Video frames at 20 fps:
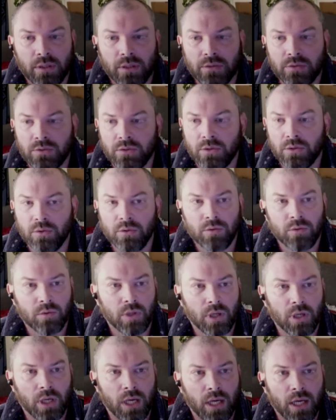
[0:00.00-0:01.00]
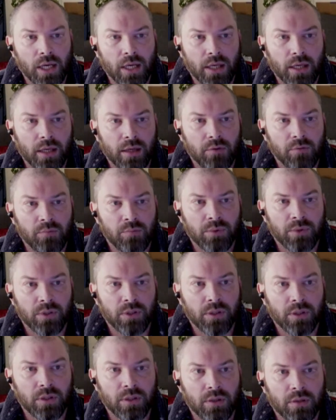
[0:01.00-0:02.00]
So I have
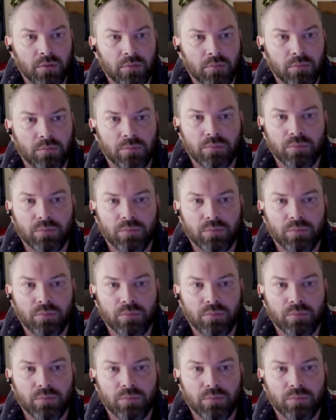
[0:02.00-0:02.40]
been